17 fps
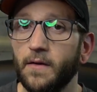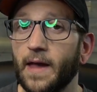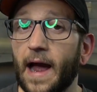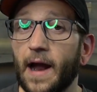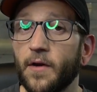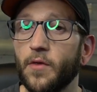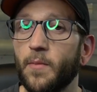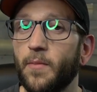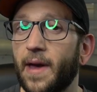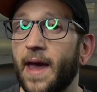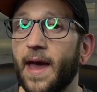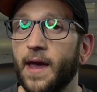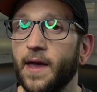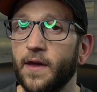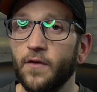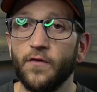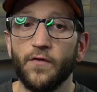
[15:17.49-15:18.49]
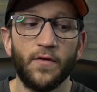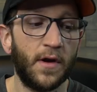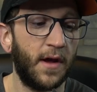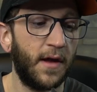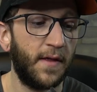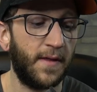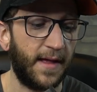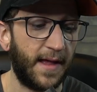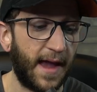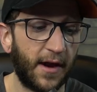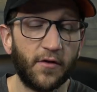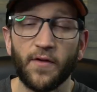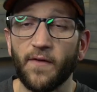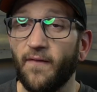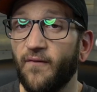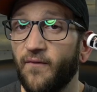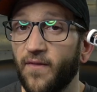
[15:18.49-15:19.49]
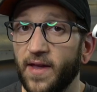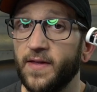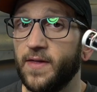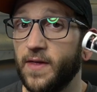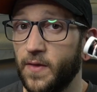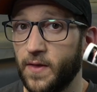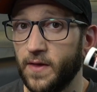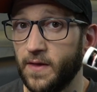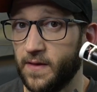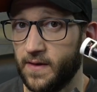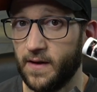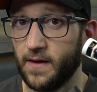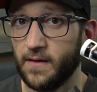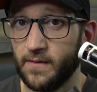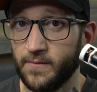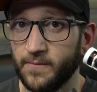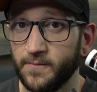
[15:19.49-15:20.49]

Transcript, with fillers: out of the package that actually fits in this thing.